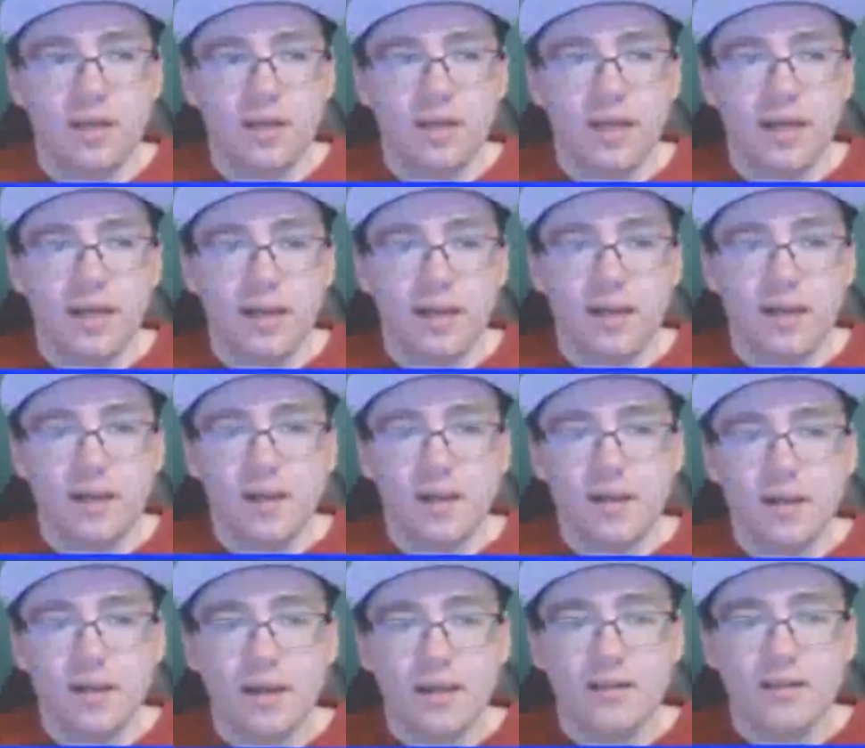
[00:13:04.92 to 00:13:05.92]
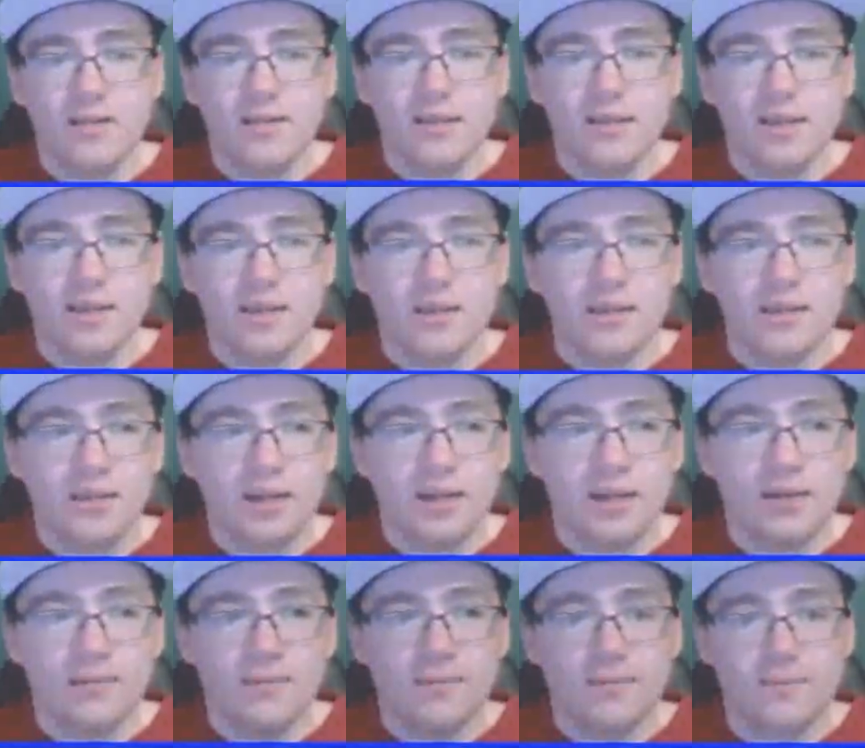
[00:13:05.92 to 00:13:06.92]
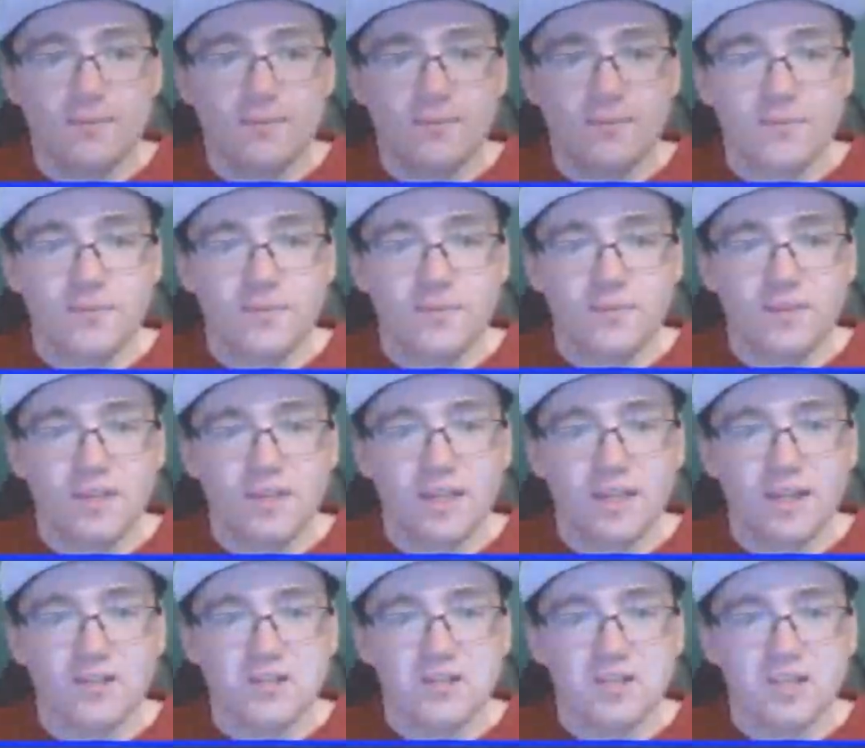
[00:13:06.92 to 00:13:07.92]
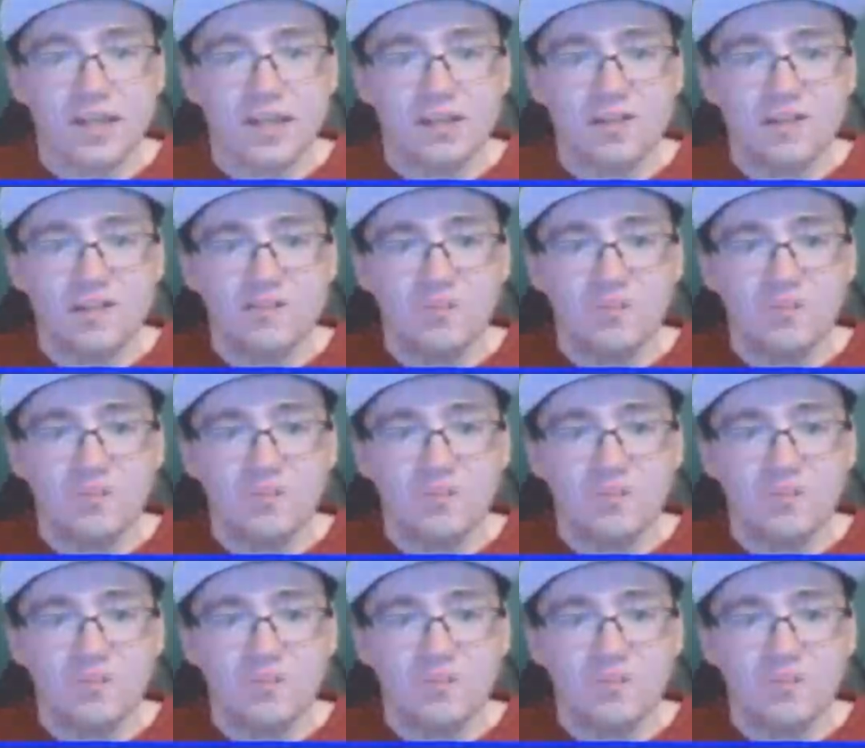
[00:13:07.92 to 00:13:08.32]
Ah, I see, yeah. So that actually counts as